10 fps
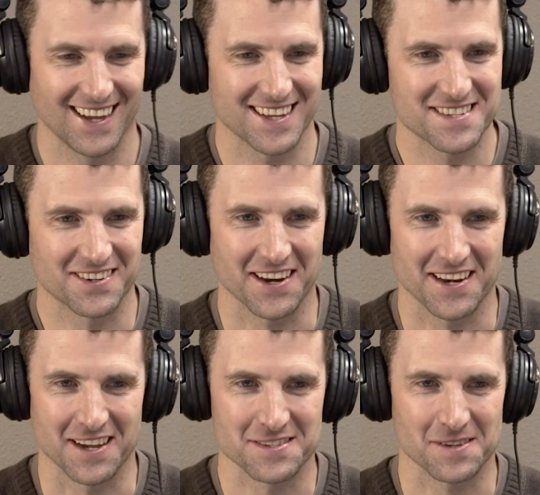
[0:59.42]
that's
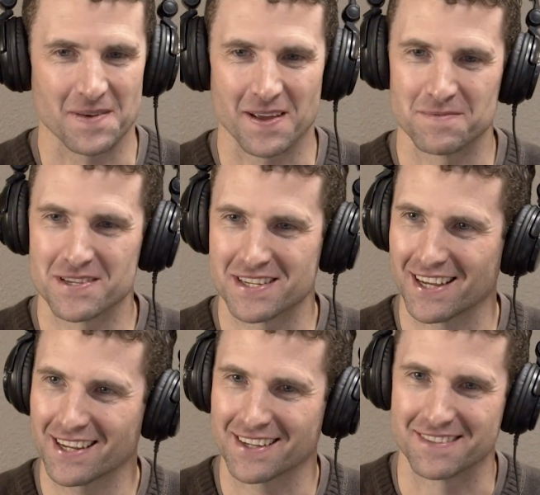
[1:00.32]
great. How some names
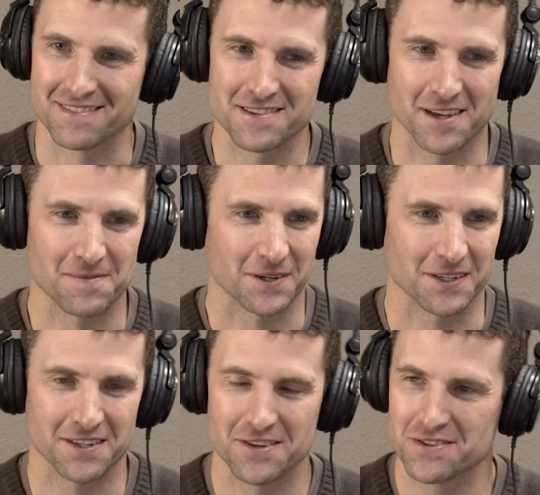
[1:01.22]
stick and some are
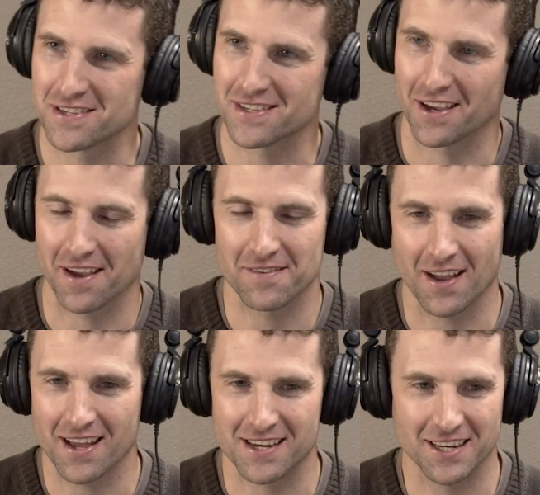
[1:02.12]
used as. Yeah,
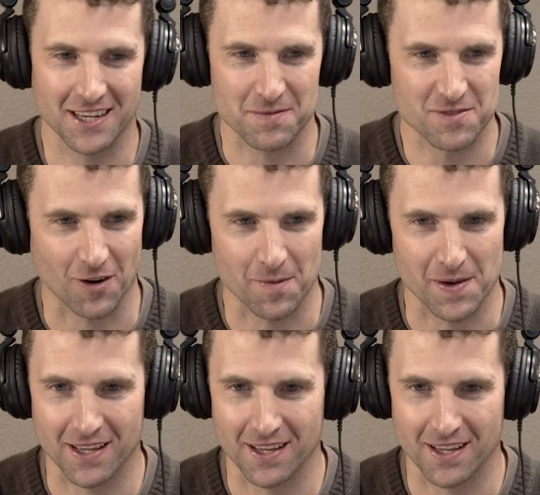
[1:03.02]
I, I, had nicknames for all my